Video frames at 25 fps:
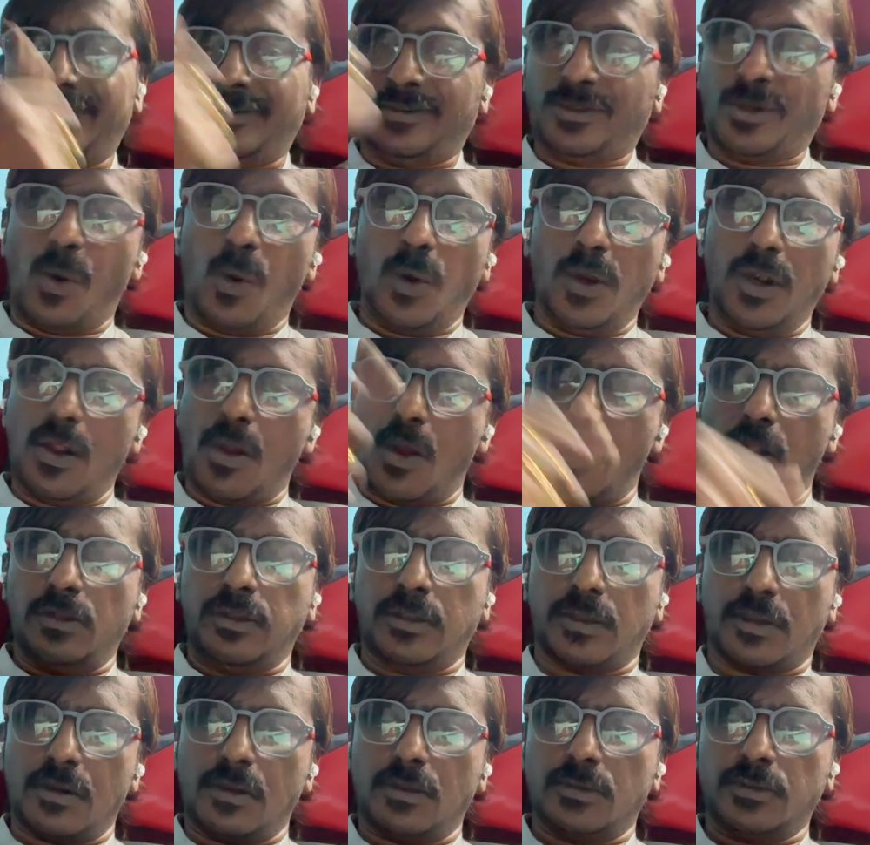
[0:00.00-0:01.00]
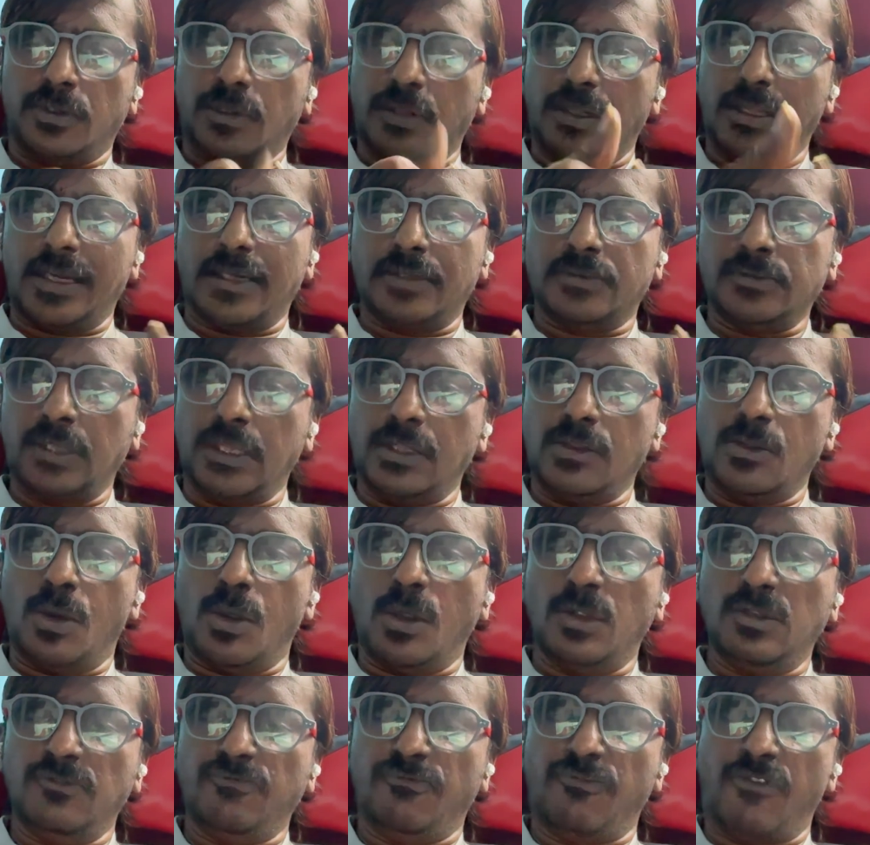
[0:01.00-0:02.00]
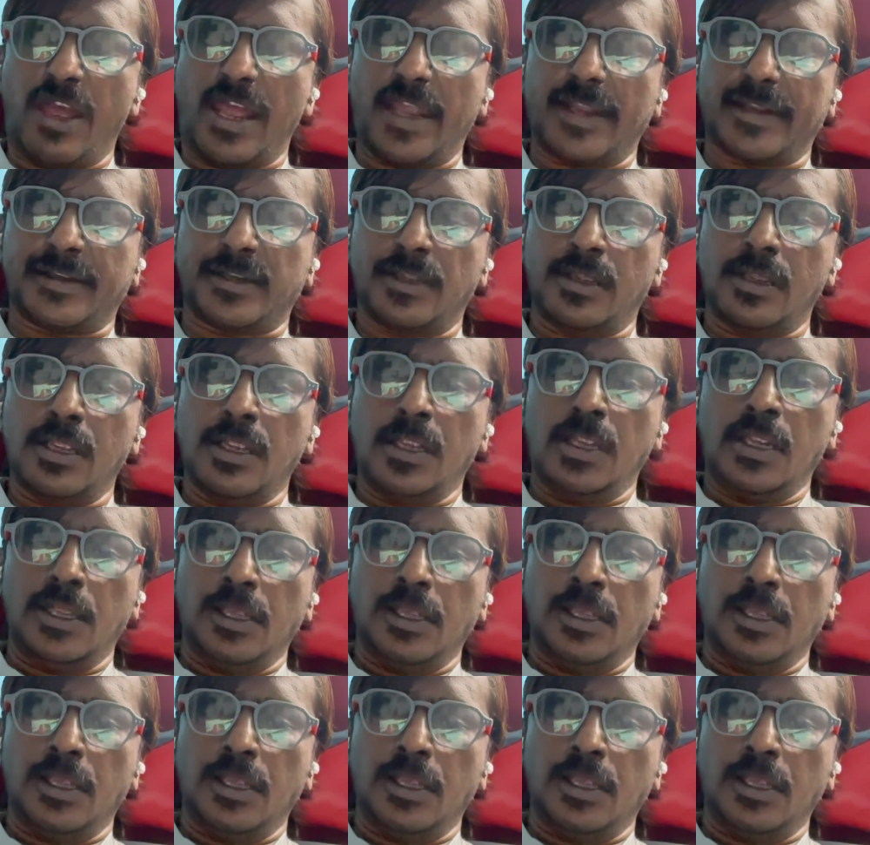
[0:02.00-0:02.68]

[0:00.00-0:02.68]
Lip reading: sold also. So that is a known fact.